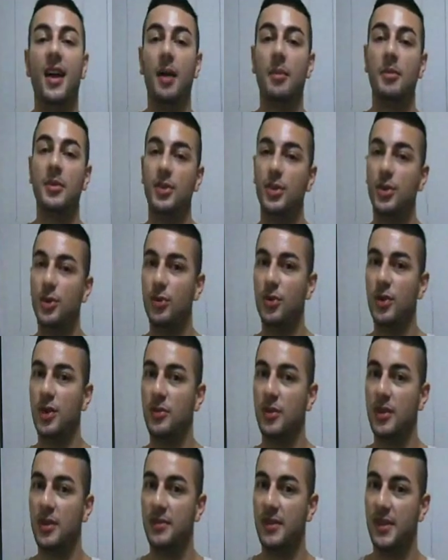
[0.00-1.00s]
I mean, who
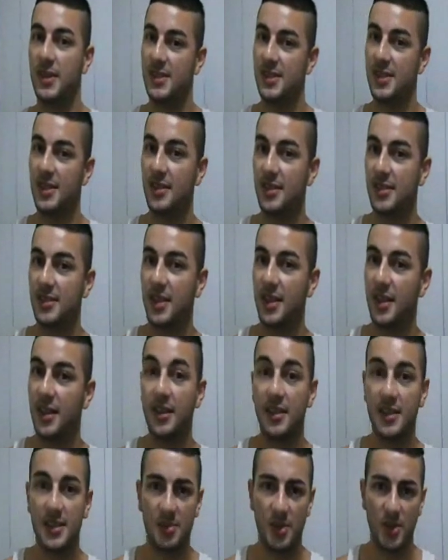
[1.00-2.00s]
wouldn't want to face The Undertaker?
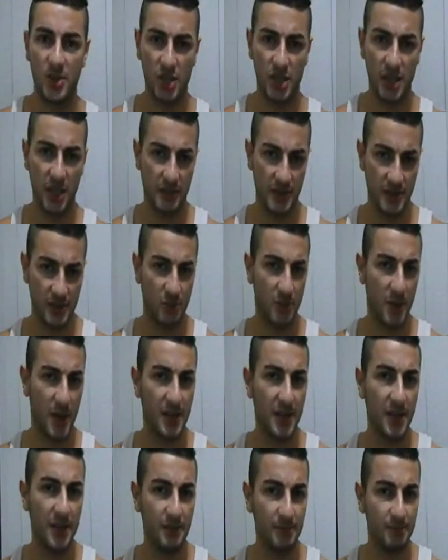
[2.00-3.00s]
And especially at
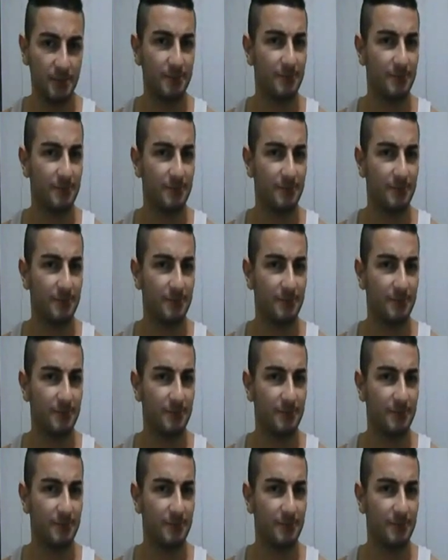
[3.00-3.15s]
WrestleMania.